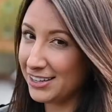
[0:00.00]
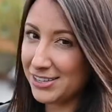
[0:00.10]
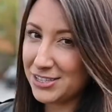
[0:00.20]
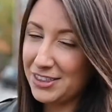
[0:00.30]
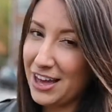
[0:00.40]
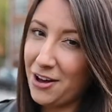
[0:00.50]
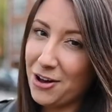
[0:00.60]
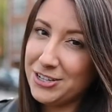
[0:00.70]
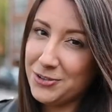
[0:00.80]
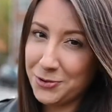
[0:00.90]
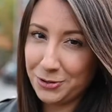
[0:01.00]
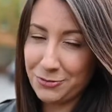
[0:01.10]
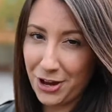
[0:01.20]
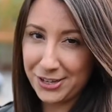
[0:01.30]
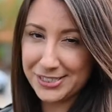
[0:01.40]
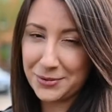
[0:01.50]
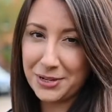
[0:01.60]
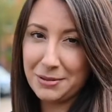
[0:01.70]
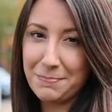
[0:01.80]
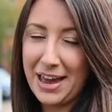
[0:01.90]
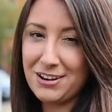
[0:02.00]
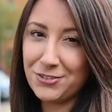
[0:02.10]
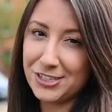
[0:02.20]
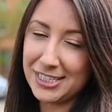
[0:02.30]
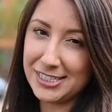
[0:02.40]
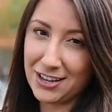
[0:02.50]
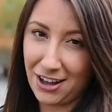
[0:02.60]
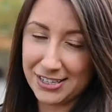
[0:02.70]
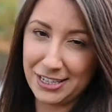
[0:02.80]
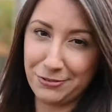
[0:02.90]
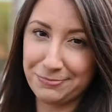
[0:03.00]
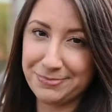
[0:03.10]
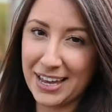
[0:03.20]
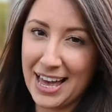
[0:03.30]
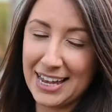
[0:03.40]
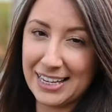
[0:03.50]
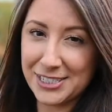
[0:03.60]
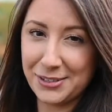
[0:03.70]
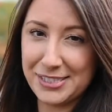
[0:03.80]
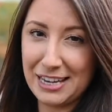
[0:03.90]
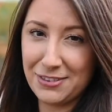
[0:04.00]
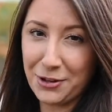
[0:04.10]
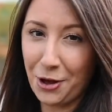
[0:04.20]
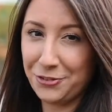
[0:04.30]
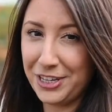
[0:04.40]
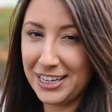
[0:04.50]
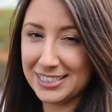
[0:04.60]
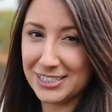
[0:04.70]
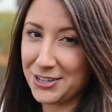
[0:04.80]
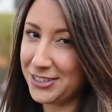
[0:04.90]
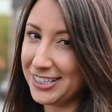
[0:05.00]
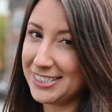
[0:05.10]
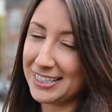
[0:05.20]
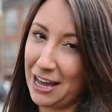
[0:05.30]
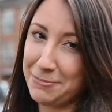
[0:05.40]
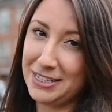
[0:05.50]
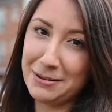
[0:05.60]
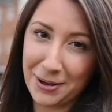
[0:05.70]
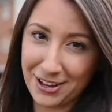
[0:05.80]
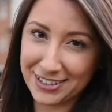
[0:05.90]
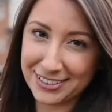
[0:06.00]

So they're on North Road, one of the main routes into Cardiff. Let's go and see if the coffee is as good as the cabin in the park.